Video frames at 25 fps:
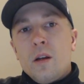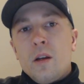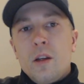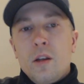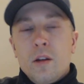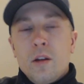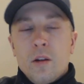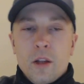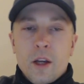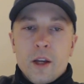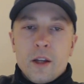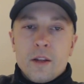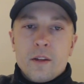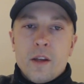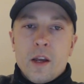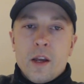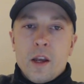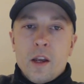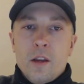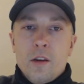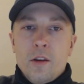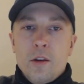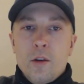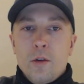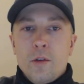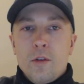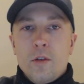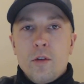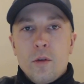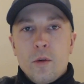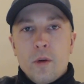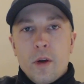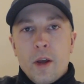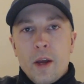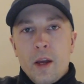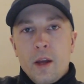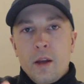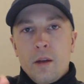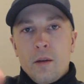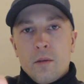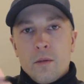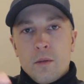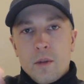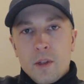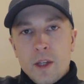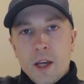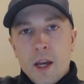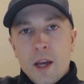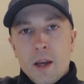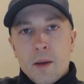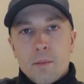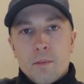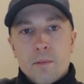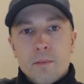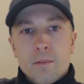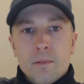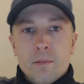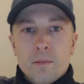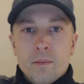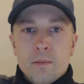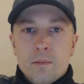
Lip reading: He'll like taking you to a game